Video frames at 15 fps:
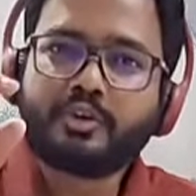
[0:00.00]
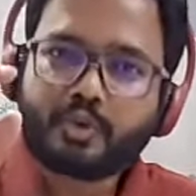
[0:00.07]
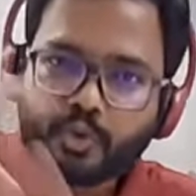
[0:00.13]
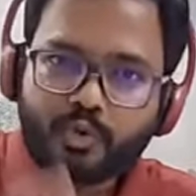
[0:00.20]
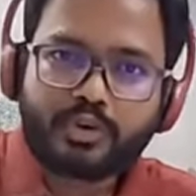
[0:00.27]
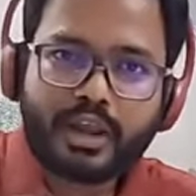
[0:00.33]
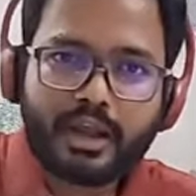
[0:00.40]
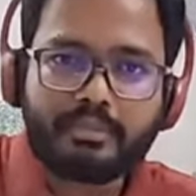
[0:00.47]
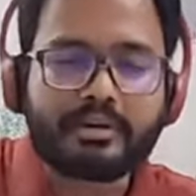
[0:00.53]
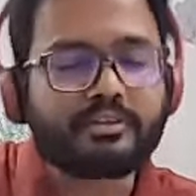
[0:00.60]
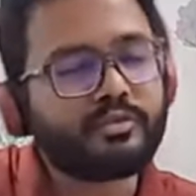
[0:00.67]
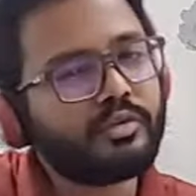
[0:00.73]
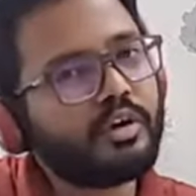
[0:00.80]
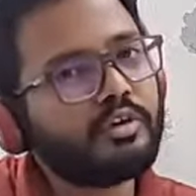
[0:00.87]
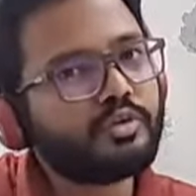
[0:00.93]
two
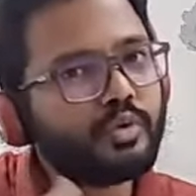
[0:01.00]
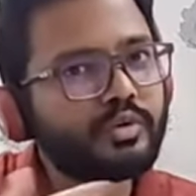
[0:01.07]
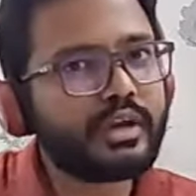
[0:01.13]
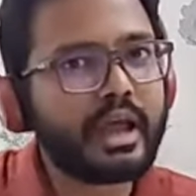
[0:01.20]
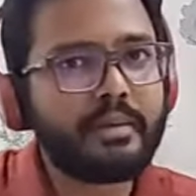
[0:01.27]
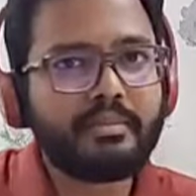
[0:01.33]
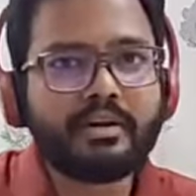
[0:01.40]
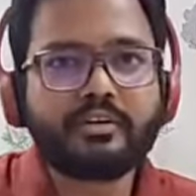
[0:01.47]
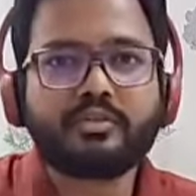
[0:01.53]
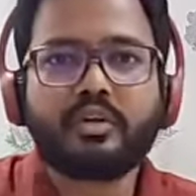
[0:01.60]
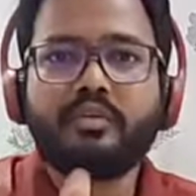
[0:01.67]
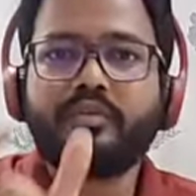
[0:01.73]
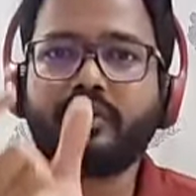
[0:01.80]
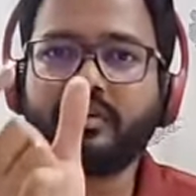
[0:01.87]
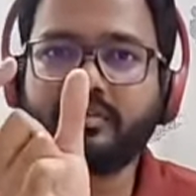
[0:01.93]
tablets, one or two tablets
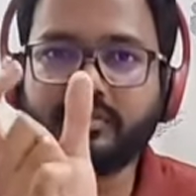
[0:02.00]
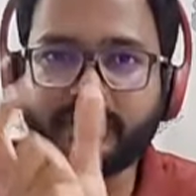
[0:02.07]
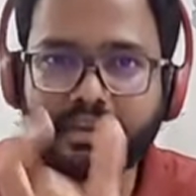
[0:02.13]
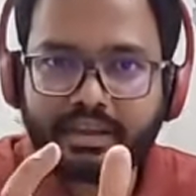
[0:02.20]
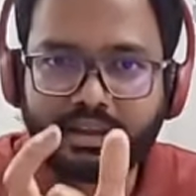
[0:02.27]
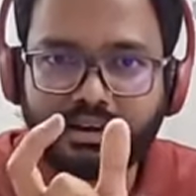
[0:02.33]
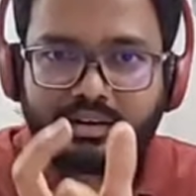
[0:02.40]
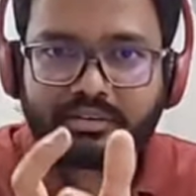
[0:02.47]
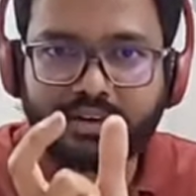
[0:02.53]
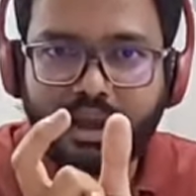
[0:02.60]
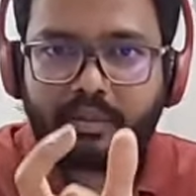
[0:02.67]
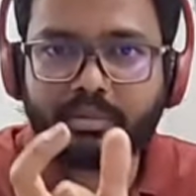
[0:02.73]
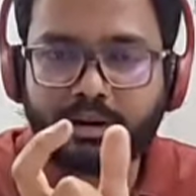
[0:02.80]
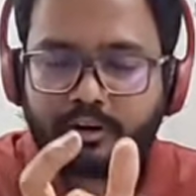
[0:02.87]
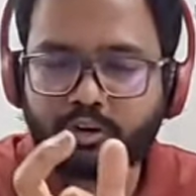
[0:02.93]
of a single
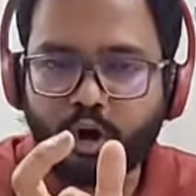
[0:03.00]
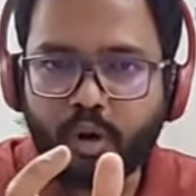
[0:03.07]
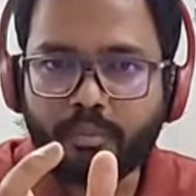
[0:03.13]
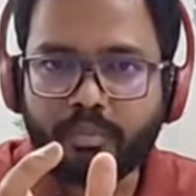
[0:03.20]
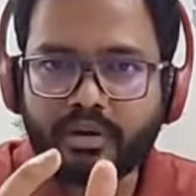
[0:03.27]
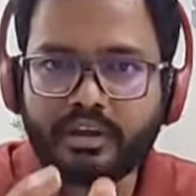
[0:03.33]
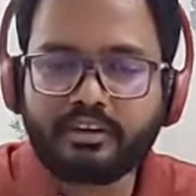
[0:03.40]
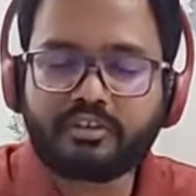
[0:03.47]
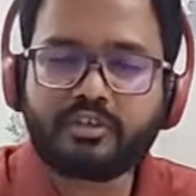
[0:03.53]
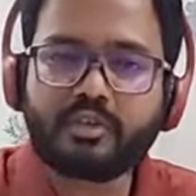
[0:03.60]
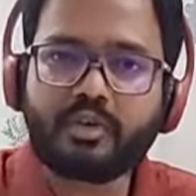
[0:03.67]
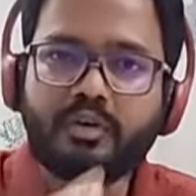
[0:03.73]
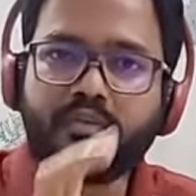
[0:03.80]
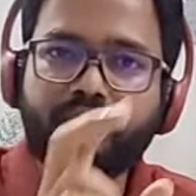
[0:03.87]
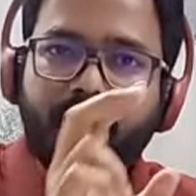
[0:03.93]
tablet
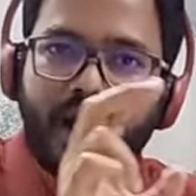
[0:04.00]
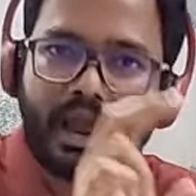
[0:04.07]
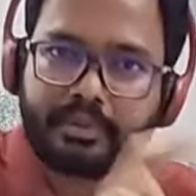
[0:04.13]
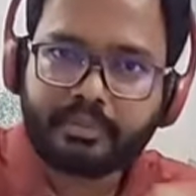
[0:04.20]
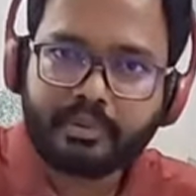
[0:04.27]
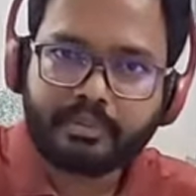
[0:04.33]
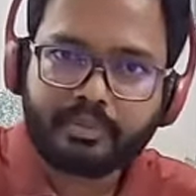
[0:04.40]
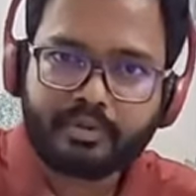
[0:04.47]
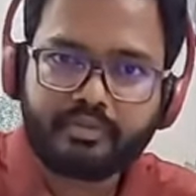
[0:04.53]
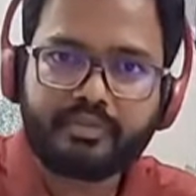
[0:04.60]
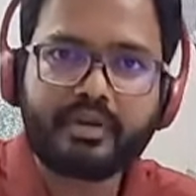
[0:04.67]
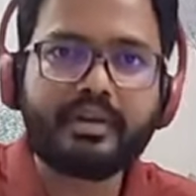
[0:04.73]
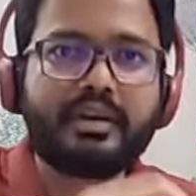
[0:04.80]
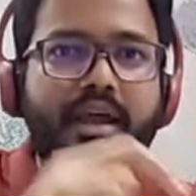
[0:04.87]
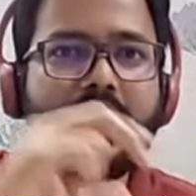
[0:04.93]
combination of
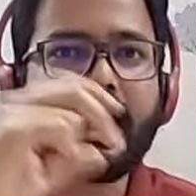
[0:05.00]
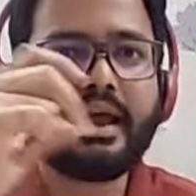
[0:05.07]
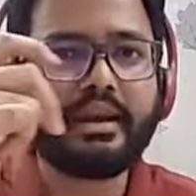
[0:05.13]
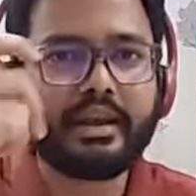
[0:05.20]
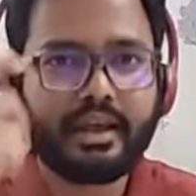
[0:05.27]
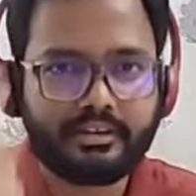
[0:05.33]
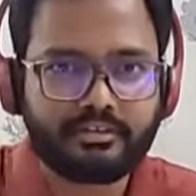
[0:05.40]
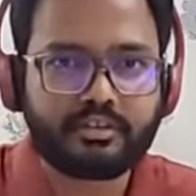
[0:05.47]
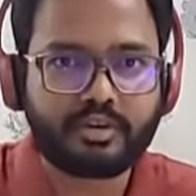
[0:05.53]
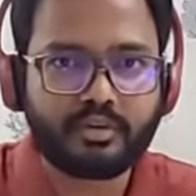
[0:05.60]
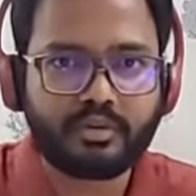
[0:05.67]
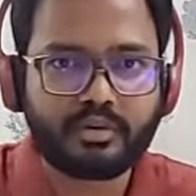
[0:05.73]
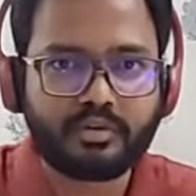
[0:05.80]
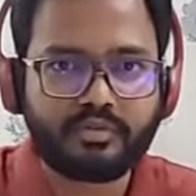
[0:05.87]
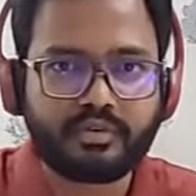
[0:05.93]
ibuprofen and
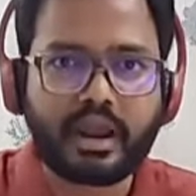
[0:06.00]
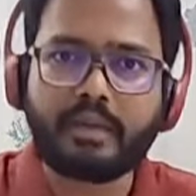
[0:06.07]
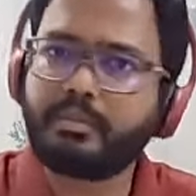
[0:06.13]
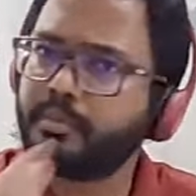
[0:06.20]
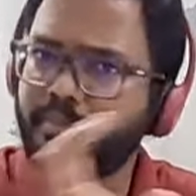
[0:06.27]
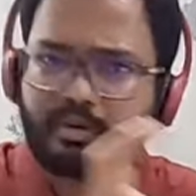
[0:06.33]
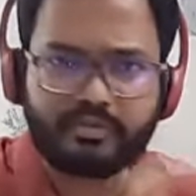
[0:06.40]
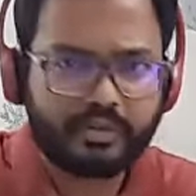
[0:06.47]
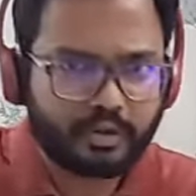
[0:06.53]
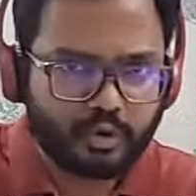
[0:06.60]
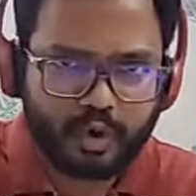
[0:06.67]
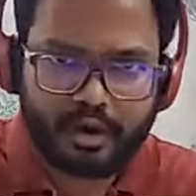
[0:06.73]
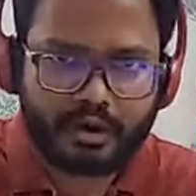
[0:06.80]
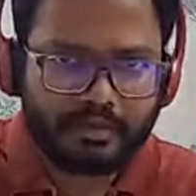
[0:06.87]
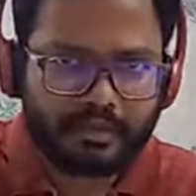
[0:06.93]
acetaminophen. Ibuprofen
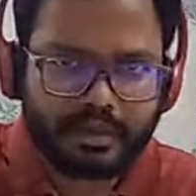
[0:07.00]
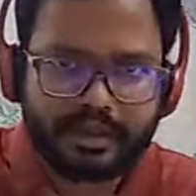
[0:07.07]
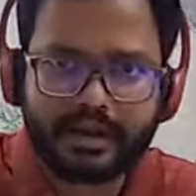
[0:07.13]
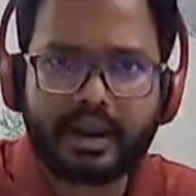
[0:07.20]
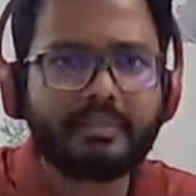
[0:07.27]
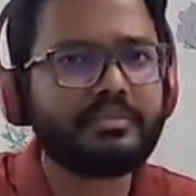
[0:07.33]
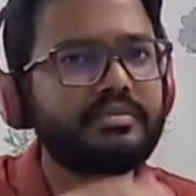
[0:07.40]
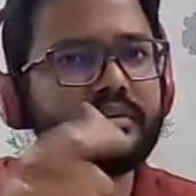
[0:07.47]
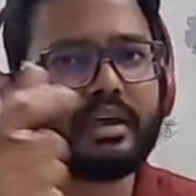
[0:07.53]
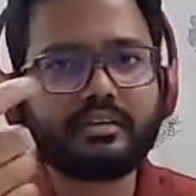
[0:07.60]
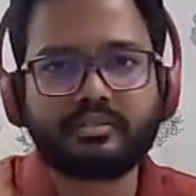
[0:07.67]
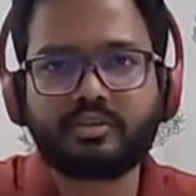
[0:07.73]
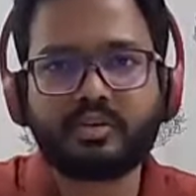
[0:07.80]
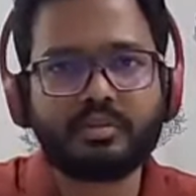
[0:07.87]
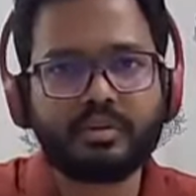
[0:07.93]
200 milligrams,
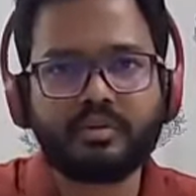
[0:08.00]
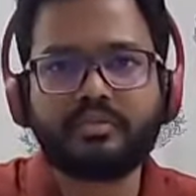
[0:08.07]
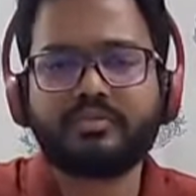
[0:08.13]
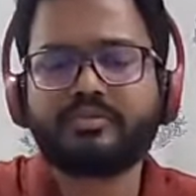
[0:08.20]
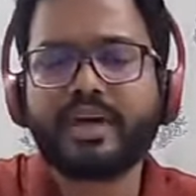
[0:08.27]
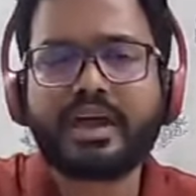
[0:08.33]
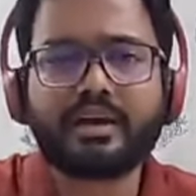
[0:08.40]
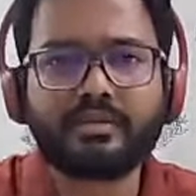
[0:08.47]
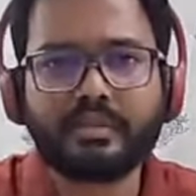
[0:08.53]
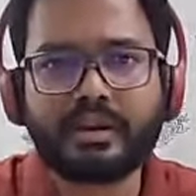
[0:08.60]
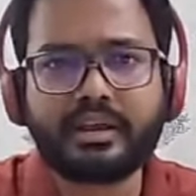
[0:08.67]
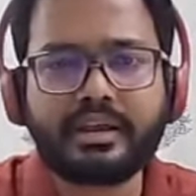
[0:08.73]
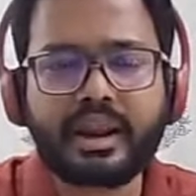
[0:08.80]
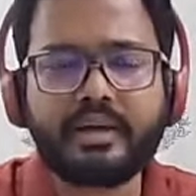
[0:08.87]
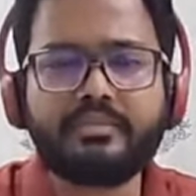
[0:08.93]
acetaminophen 500
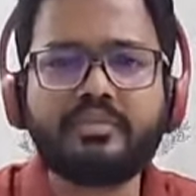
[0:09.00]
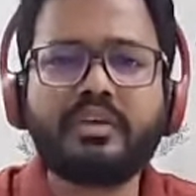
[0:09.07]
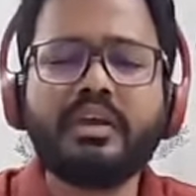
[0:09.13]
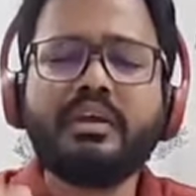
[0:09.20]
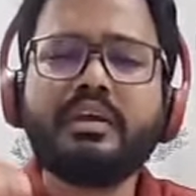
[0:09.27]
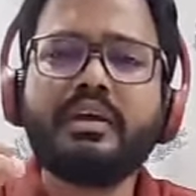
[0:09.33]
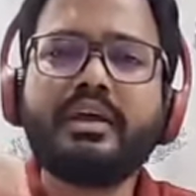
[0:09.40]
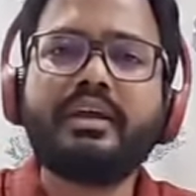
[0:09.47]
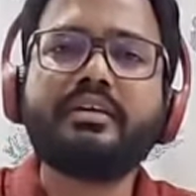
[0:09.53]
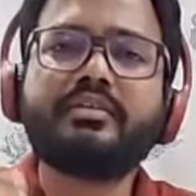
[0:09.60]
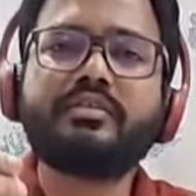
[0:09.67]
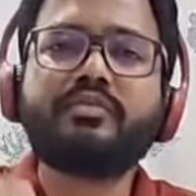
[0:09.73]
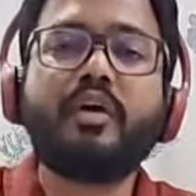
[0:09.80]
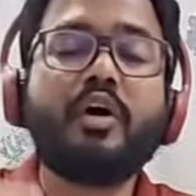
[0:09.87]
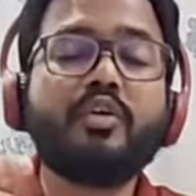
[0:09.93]
milligrams
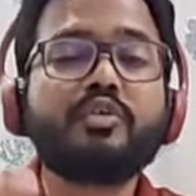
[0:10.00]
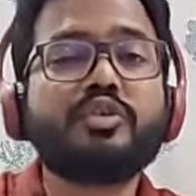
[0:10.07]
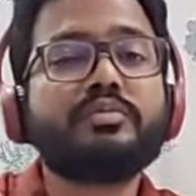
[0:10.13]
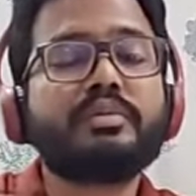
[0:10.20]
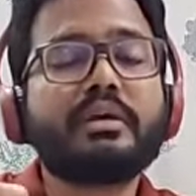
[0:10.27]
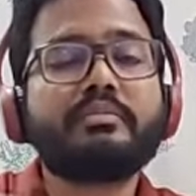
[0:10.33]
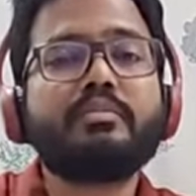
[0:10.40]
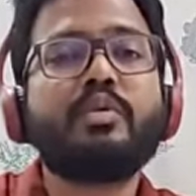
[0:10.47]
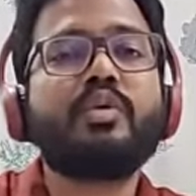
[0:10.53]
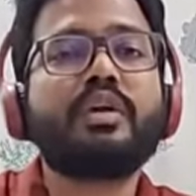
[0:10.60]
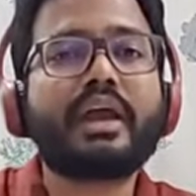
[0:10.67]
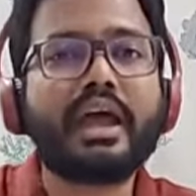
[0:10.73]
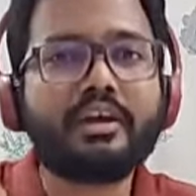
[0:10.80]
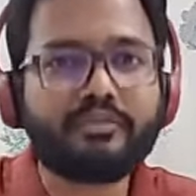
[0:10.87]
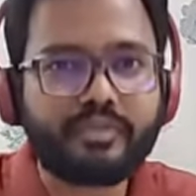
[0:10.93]
is found to be
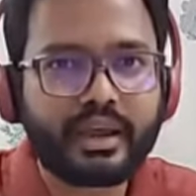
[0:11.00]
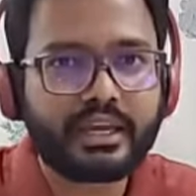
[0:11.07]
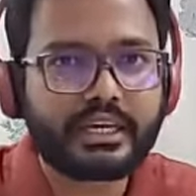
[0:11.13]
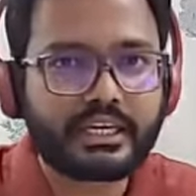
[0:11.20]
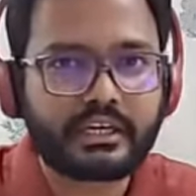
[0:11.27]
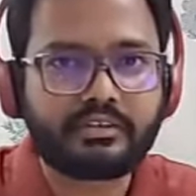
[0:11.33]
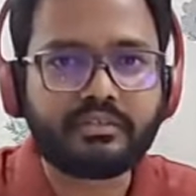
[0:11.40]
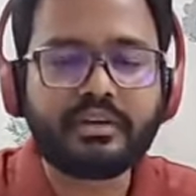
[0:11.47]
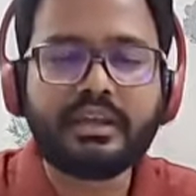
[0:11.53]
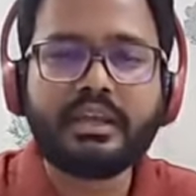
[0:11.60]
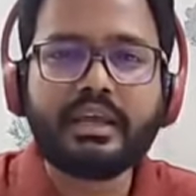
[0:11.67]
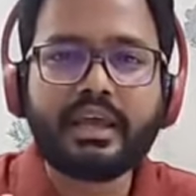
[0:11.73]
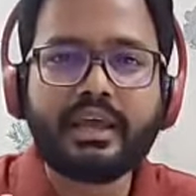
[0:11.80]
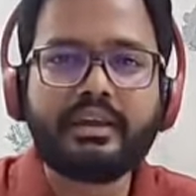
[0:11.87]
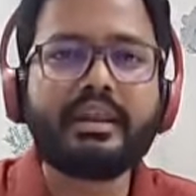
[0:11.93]
more effective
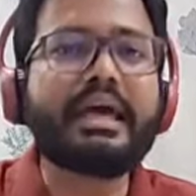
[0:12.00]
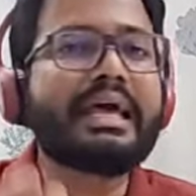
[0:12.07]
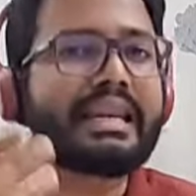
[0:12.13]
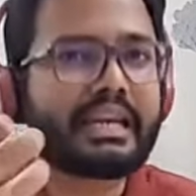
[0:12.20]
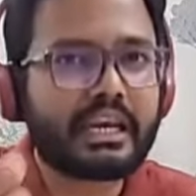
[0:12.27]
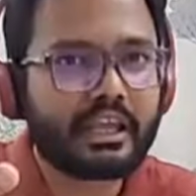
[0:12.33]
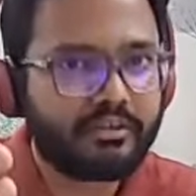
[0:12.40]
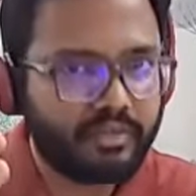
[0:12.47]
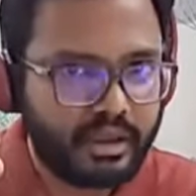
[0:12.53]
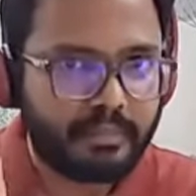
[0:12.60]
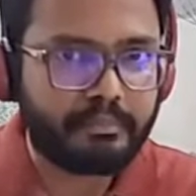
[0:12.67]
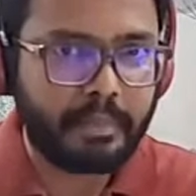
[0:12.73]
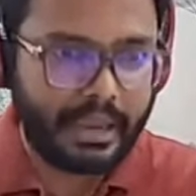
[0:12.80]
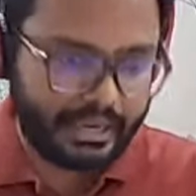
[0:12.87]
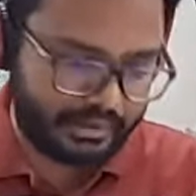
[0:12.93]
in
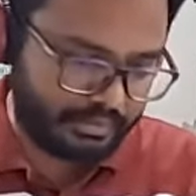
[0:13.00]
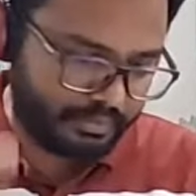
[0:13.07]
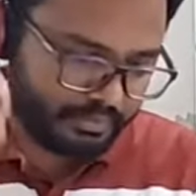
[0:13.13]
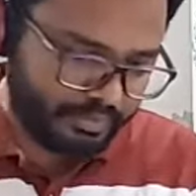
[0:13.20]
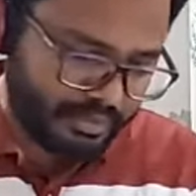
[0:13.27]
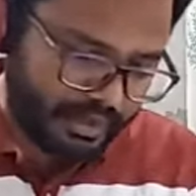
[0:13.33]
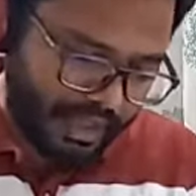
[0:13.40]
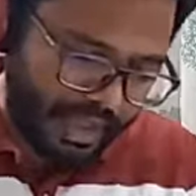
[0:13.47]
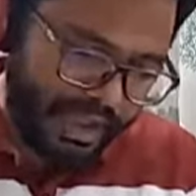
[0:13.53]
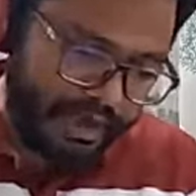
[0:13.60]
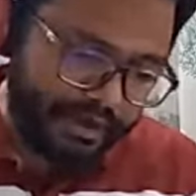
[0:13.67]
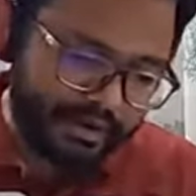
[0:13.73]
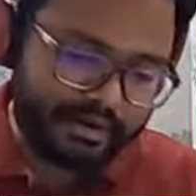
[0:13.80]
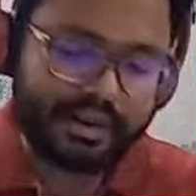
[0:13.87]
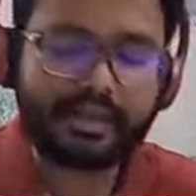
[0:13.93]
relieving pain.
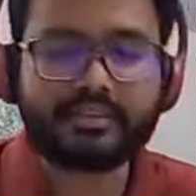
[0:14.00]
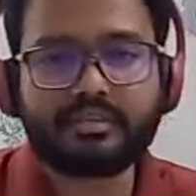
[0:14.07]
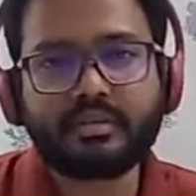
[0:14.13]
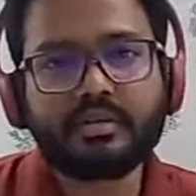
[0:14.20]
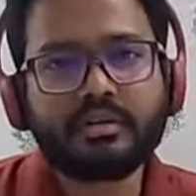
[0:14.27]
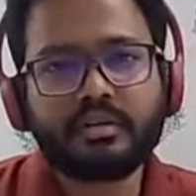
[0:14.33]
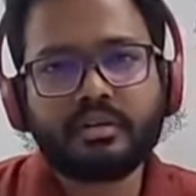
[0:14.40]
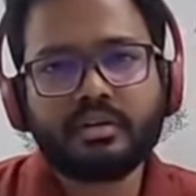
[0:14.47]
And next,